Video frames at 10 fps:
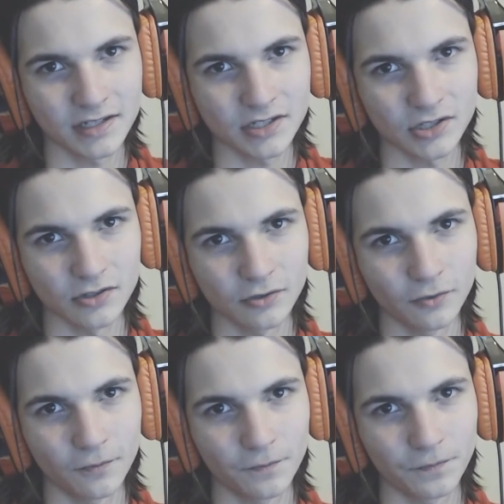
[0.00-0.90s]

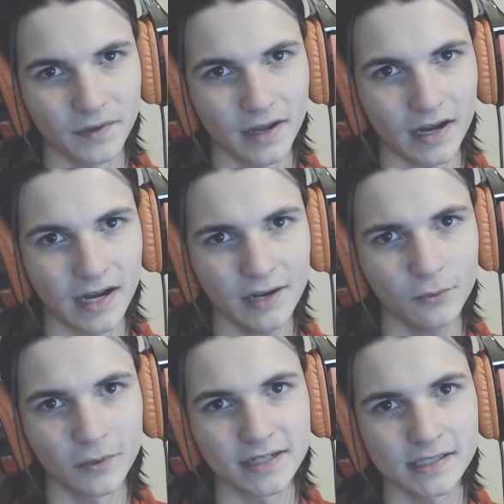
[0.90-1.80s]
So I
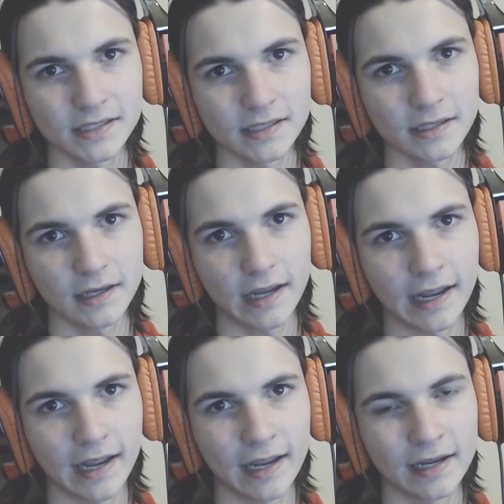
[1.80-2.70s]
went
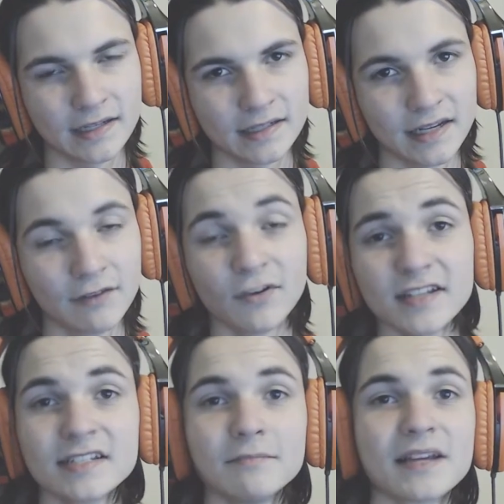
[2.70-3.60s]
and
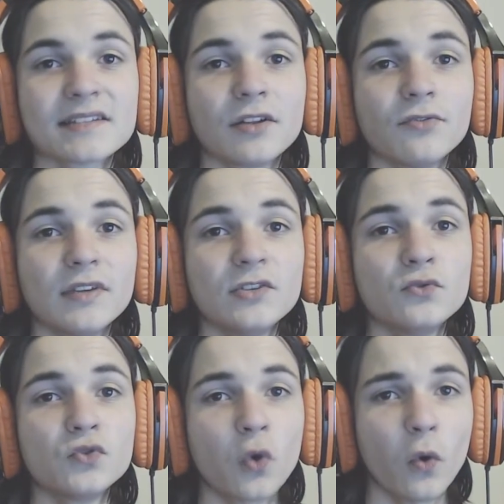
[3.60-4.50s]
invested myself
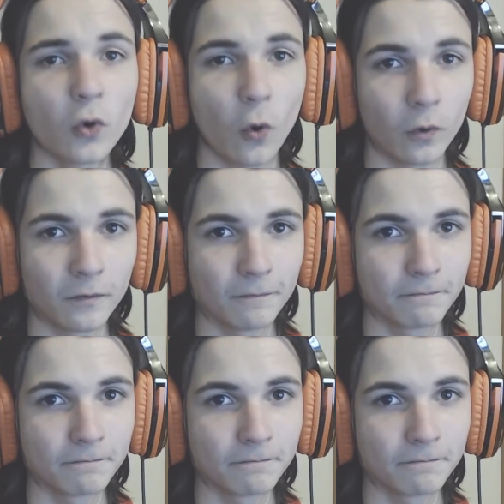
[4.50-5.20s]
into Torkoal.